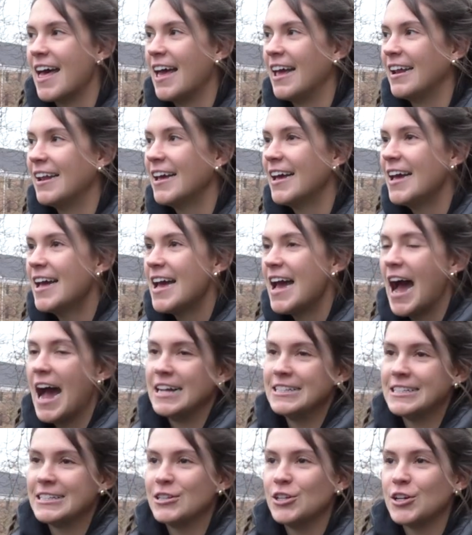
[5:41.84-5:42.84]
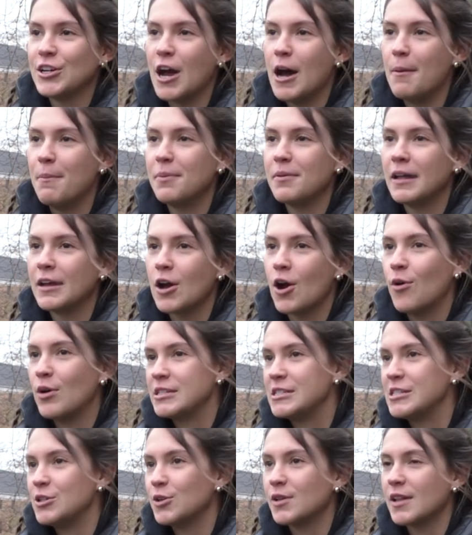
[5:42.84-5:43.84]
and then I did look up like
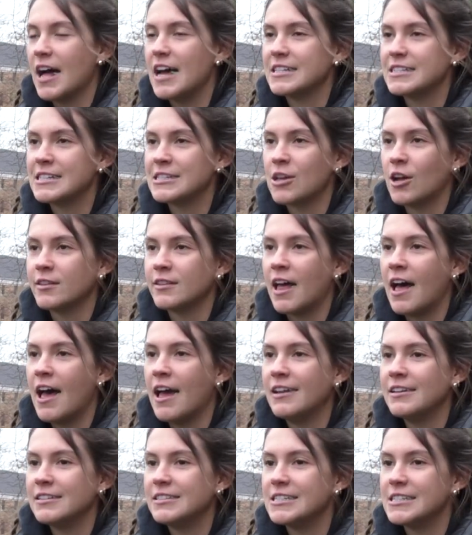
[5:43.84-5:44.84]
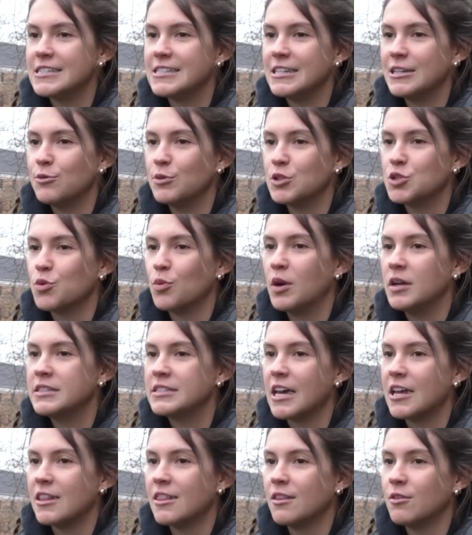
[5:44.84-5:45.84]
O S U classes online to see which
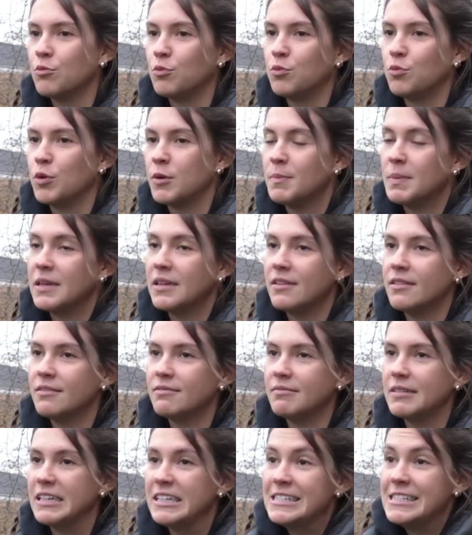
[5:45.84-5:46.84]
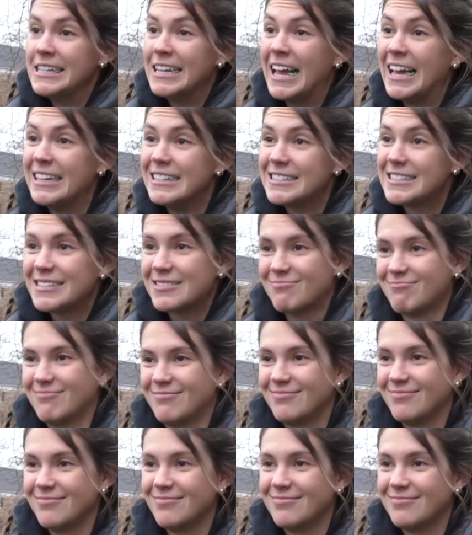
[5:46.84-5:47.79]
ones I would be easy A's.